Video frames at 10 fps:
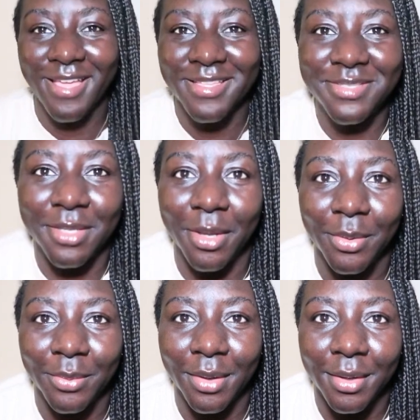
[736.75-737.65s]

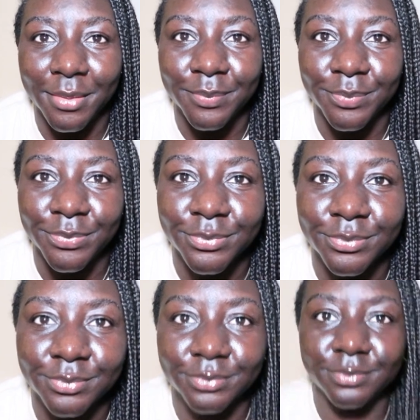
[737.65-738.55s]
so um,
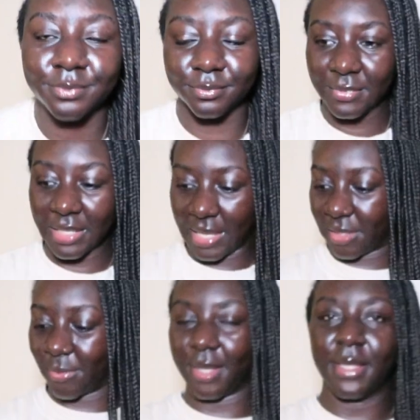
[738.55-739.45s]

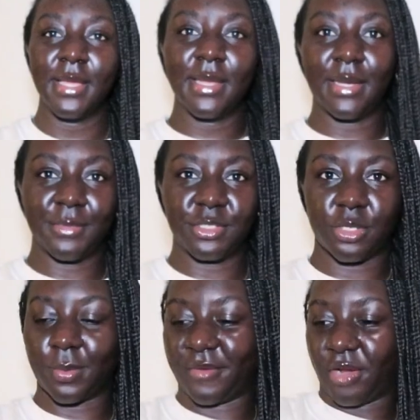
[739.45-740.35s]
anyway, let me show
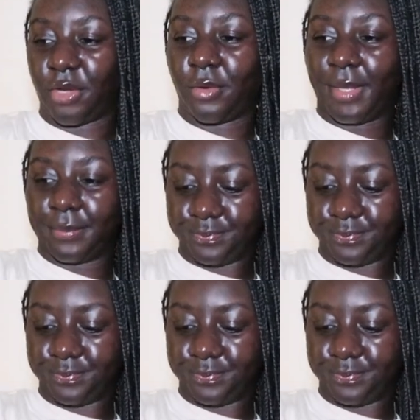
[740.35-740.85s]
what my friend got me